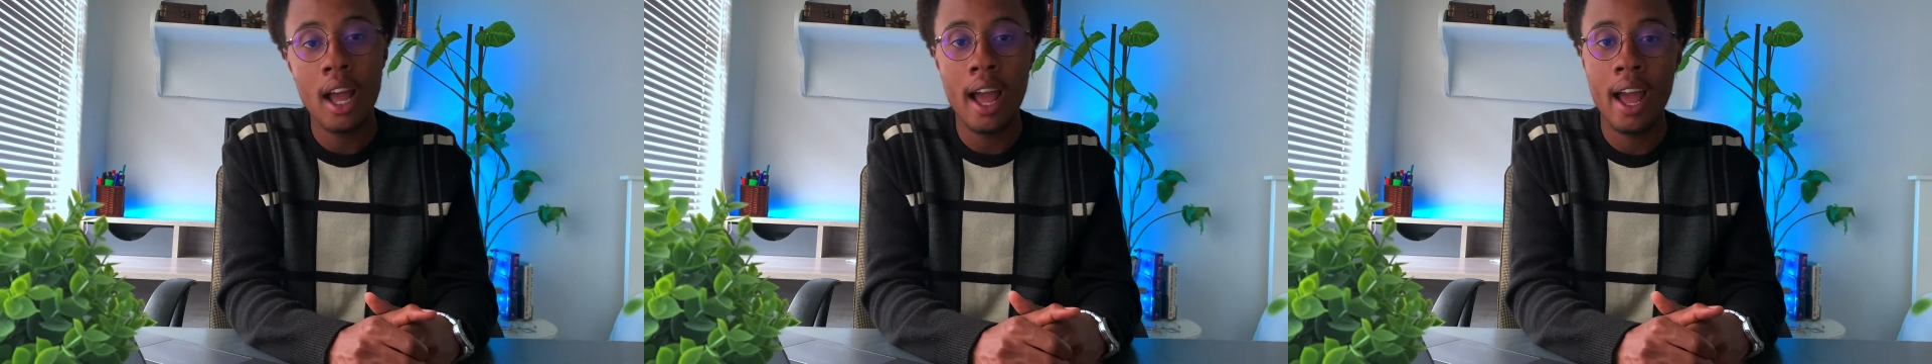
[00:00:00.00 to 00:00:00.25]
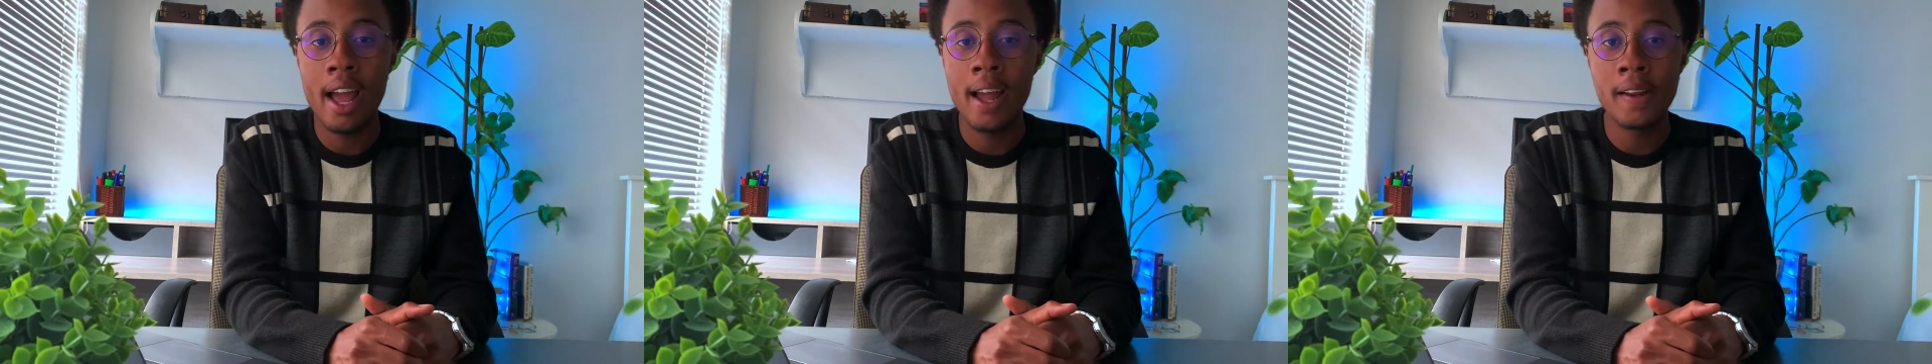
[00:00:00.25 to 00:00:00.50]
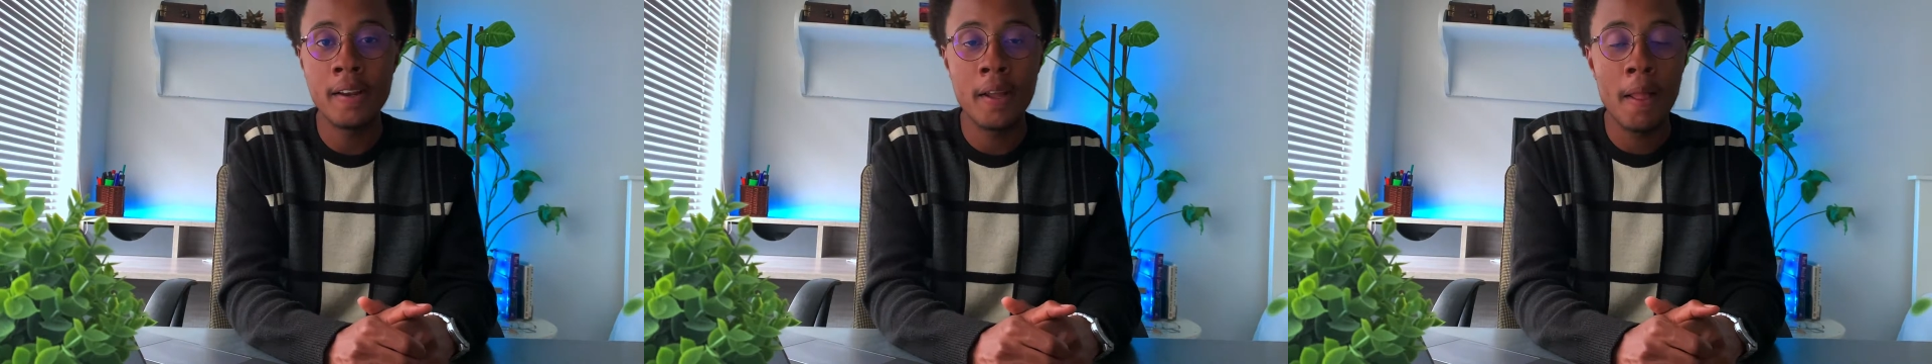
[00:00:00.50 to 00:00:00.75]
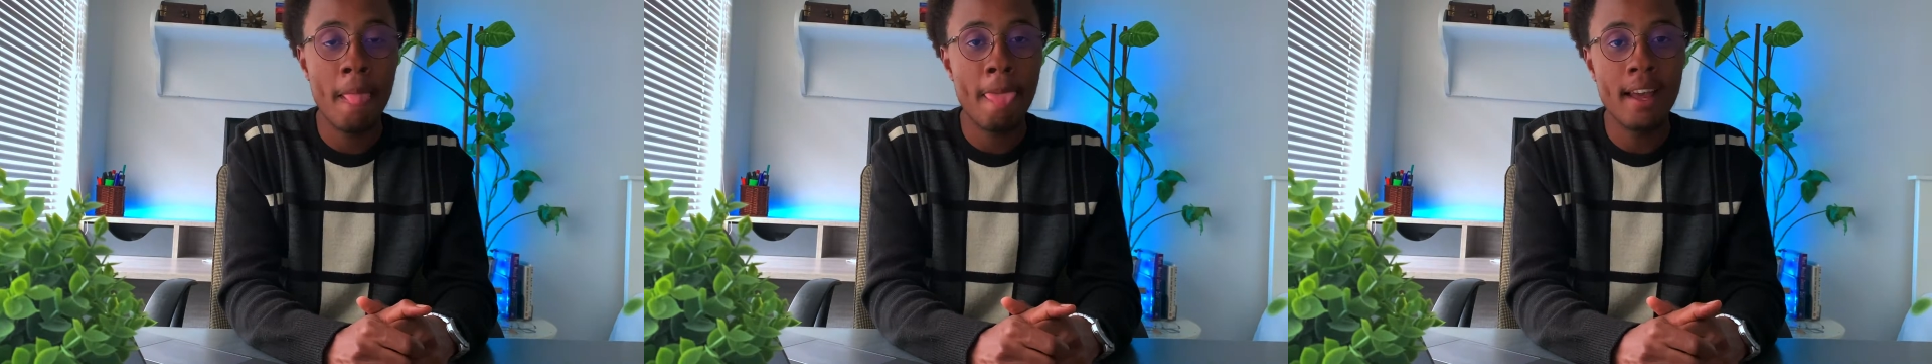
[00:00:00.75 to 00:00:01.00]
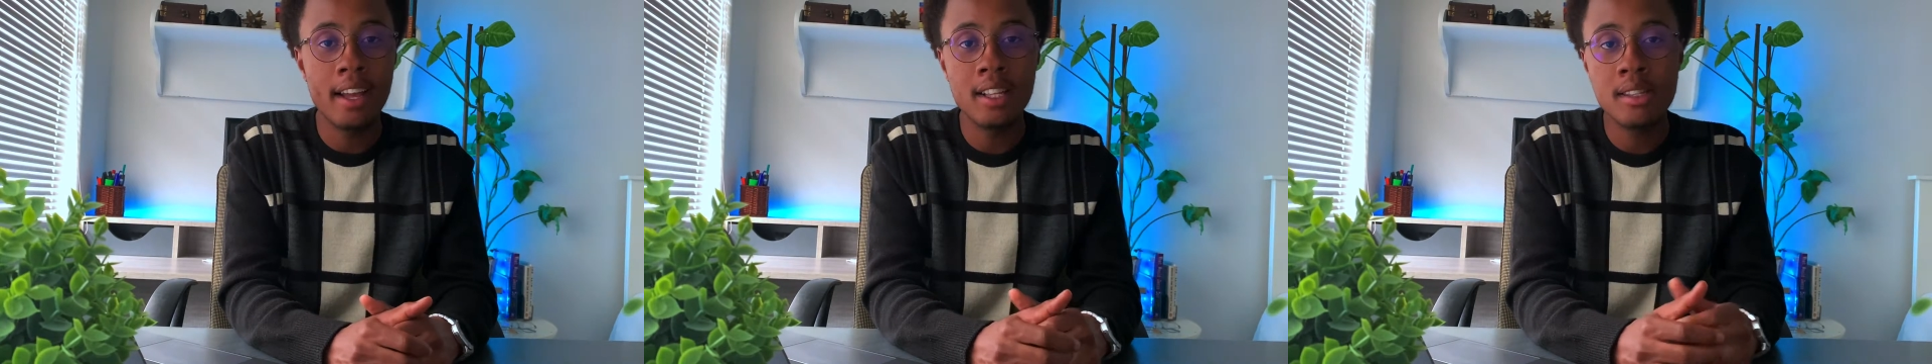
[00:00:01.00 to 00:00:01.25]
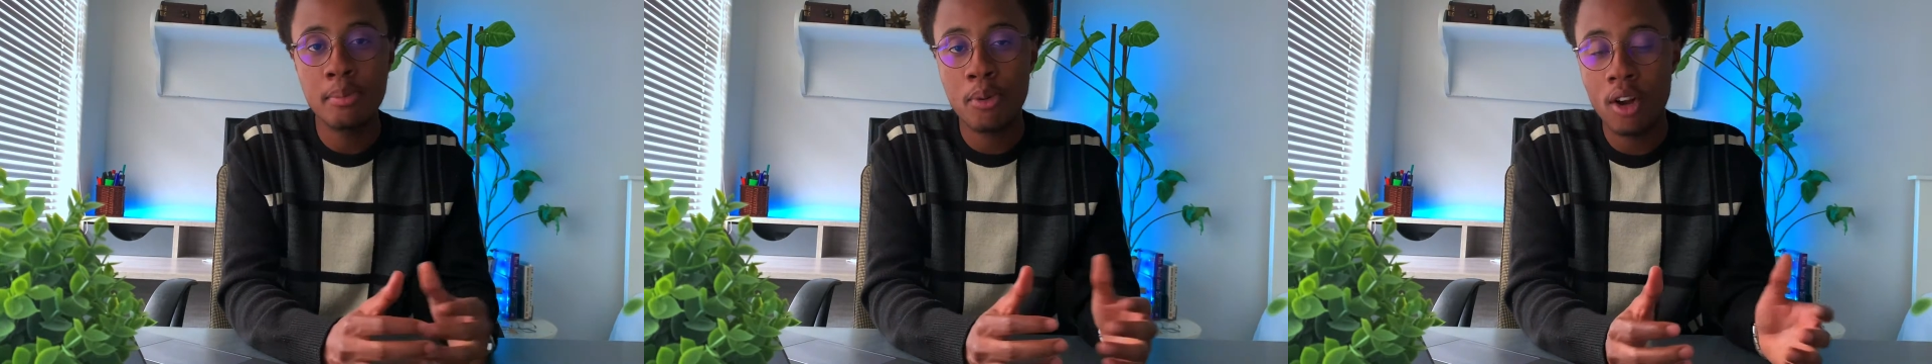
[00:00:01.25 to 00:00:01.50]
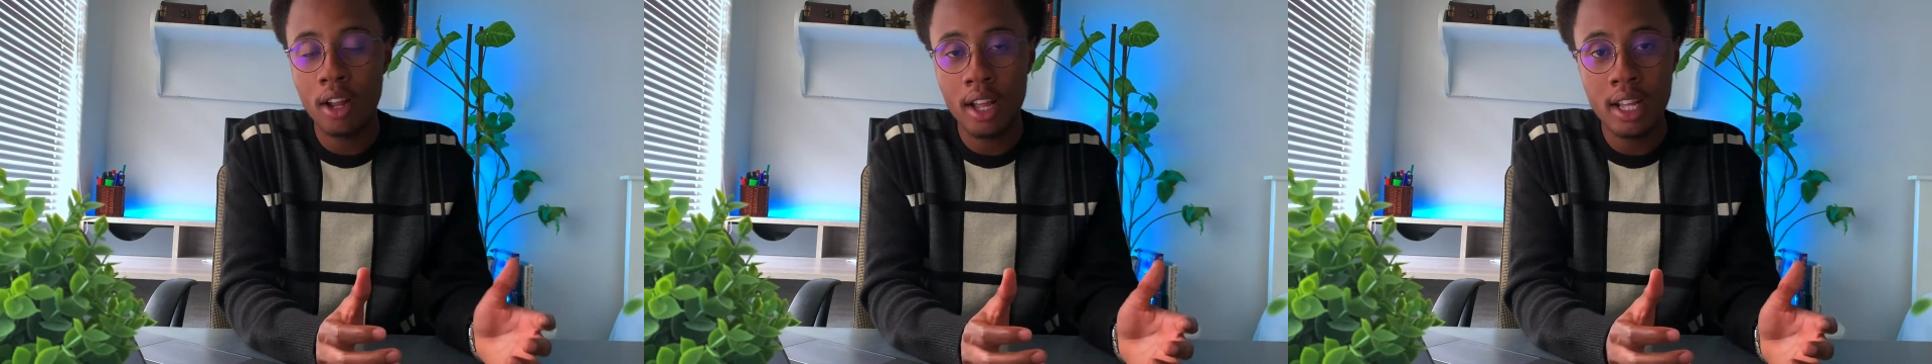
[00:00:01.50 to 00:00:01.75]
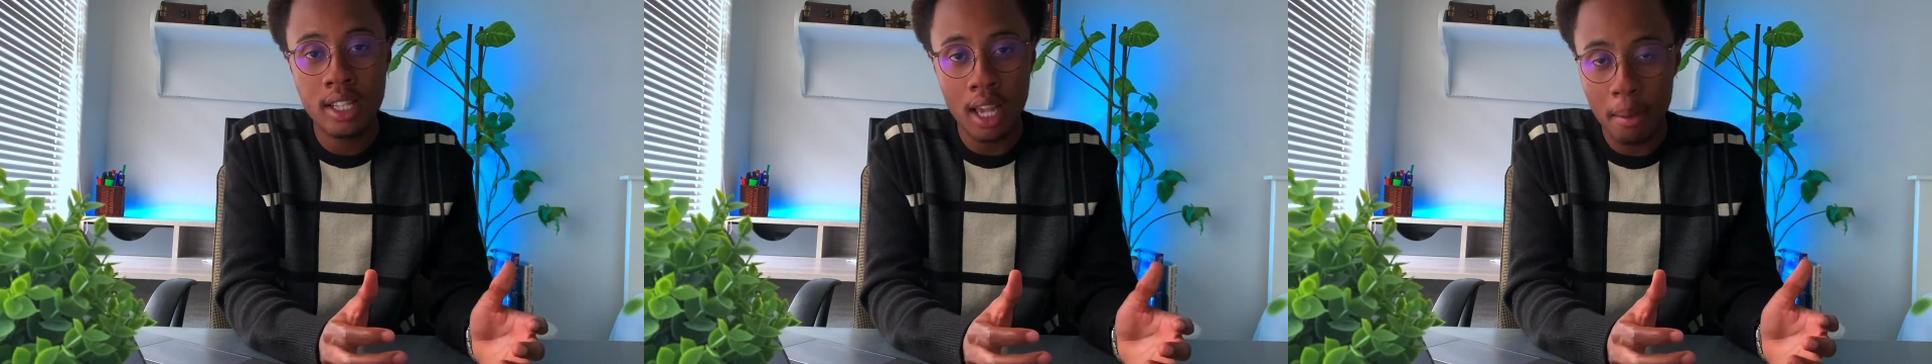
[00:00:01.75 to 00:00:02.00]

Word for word: And its, its